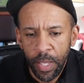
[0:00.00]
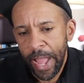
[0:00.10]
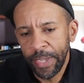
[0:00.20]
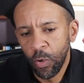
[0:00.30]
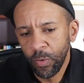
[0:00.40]

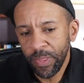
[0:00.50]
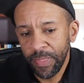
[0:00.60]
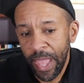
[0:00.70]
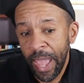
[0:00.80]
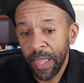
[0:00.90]
I noticed
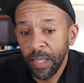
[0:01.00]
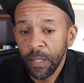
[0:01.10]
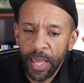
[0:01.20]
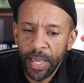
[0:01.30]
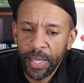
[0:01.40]
that,
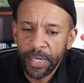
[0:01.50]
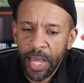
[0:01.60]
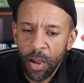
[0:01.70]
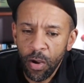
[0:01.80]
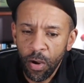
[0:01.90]
and
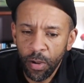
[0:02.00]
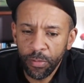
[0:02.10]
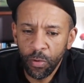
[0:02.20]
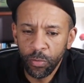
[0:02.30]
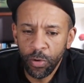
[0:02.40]
I
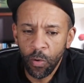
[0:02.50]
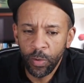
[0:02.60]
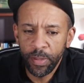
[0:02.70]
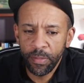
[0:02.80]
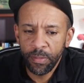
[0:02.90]
also
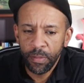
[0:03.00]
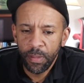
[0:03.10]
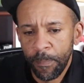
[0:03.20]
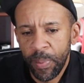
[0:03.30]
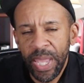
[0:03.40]
noticed
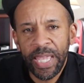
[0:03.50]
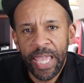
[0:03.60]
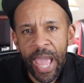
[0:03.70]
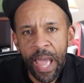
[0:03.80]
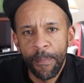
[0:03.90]
the big
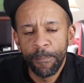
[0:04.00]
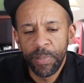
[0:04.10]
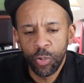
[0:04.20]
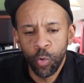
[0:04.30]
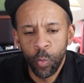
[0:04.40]
gap
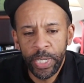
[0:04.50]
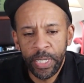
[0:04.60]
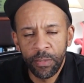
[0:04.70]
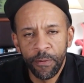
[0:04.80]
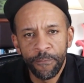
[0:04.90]

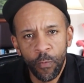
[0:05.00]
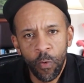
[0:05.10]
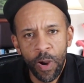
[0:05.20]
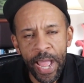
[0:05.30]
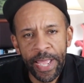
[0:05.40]
between the
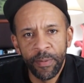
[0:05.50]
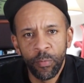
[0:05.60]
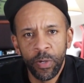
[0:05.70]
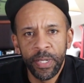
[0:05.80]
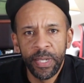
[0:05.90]
4
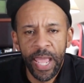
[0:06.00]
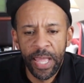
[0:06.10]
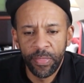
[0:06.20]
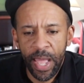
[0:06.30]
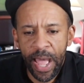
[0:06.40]
hybrid
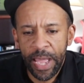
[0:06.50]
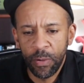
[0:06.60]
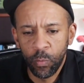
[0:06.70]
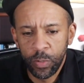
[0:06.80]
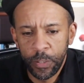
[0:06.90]
and the high
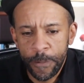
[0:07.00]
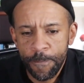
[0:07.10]
wood.